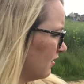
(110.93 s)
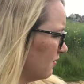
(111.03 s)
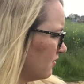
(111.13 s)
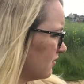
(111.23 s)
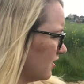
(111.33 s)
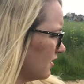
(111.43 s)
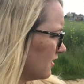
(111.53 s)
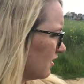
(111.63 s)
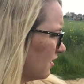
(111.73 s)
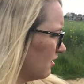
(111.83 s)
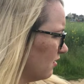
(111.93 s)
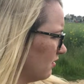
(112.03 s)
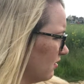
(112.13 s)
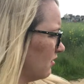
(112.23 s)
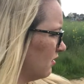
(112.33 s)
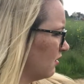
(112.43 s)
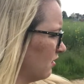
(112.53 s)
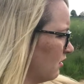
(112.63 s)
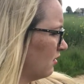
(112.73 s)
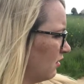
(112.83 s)
100 years ago?
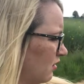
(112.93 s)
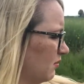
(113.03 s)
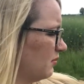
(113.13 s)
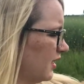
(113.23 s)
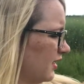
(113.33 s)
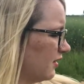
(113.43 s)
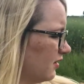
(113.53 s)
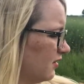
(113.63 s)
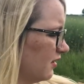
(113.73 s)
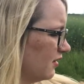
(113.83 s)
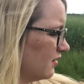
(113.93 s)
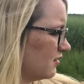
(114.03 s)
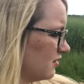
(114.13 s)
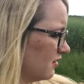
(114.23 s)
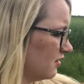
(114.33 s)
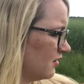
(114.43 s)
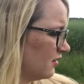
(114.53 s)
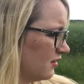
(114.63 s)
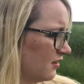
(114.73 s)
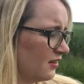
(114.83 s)
My goodness.
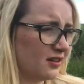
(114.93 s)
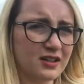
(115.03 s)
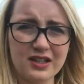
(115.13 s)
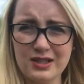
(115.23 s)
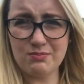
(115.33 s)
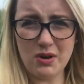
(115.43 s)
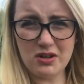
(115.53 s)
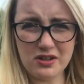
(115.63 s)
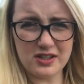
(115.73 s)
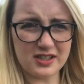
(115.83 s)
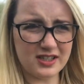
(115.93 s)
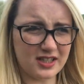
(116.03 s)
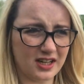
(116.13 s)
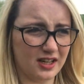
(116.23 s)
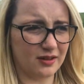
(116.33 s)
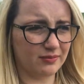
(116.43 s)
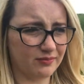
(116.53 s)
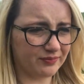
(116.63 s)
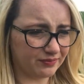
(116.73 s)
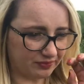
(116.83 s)
It's bonkers, isn't it?
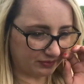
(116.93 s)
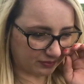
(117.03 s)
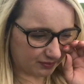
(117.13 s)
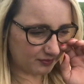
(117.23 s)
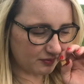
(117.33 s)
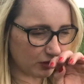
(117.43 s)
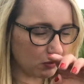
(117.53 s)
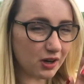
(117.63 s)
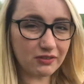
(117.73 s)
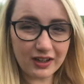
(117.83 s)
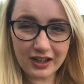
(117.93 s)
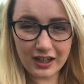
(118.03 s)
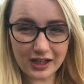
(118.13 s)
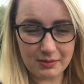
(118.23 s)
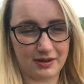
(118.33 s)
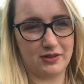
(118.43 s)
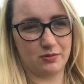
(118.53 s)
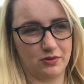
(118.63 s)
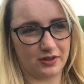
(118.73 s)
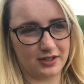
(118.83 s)
What I really like about this
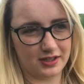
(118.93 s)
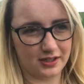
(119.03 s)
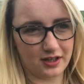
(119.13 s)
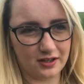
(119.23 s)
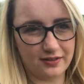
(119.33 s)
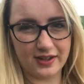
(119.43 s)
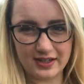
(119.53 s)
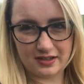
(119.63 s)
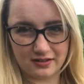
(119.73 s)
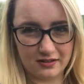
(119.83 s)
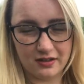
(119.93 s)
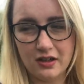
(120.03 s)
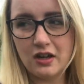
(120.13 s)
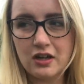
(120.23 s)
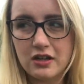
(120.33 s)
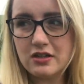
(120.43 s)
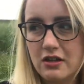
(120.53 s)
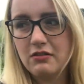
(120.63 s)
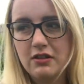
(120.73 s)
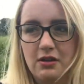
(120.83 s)
walk is it's kind of hidden. You
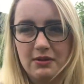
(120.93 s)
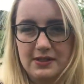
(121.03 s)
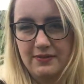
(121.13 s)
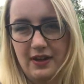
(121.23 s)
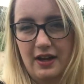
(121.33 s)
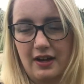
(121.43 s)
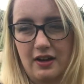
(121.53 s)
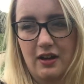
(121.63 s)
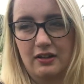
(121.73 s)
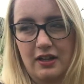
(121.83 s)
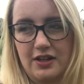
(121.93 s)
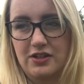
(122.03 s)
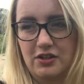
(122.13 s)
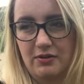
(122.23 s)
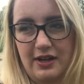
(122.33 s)
don't know it's there unless you